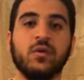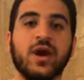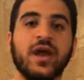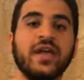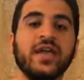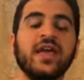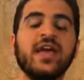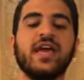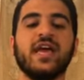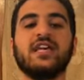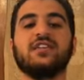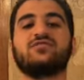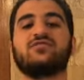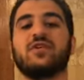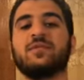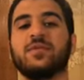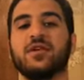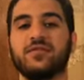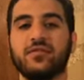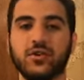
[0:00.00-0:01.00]
way, is
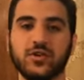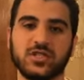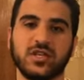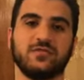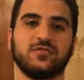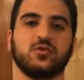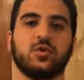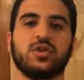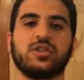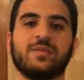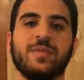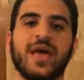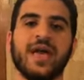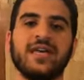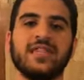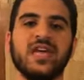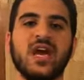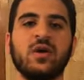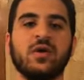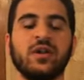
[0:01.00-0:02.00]
from the verse of Surah
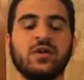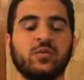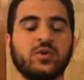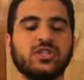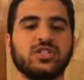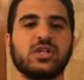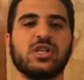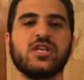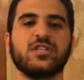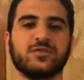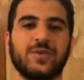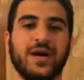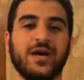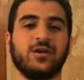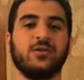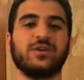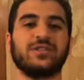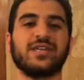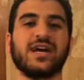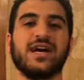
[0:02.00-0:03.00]
Ma'idah, in which Allah
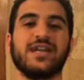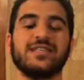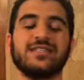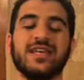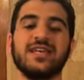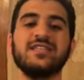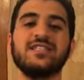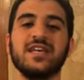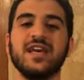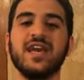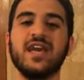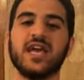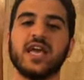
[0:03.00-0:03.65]
subhanahu wa ta'ala says,